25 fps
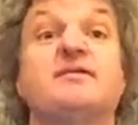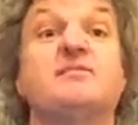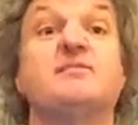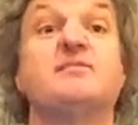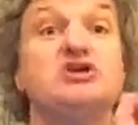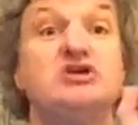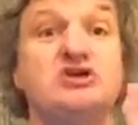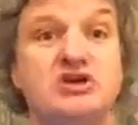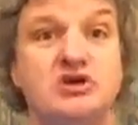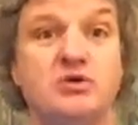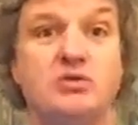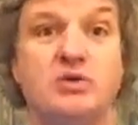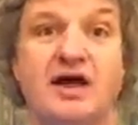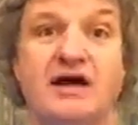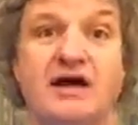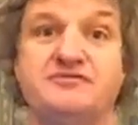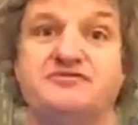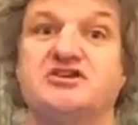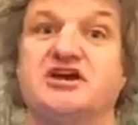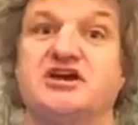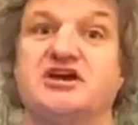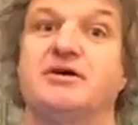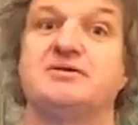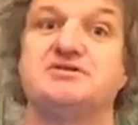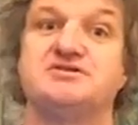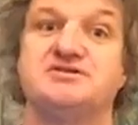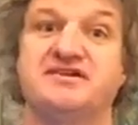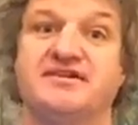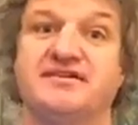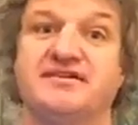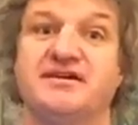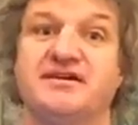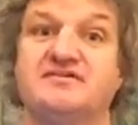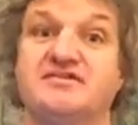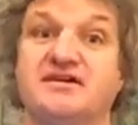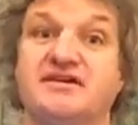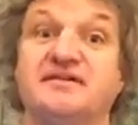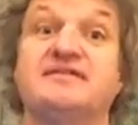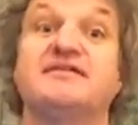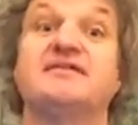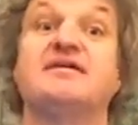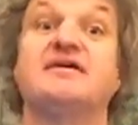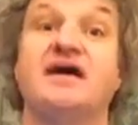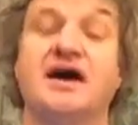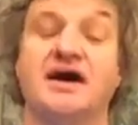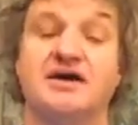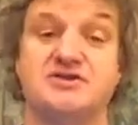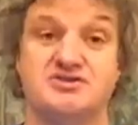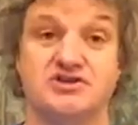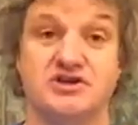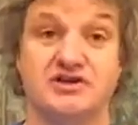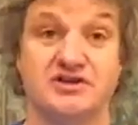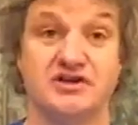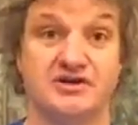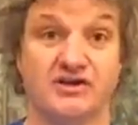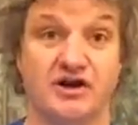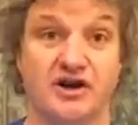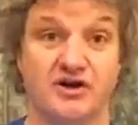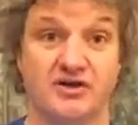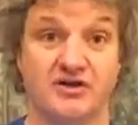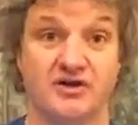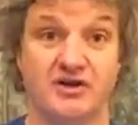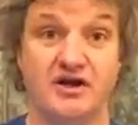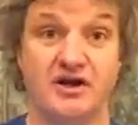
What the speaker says: You will have to go into settings and turn it on.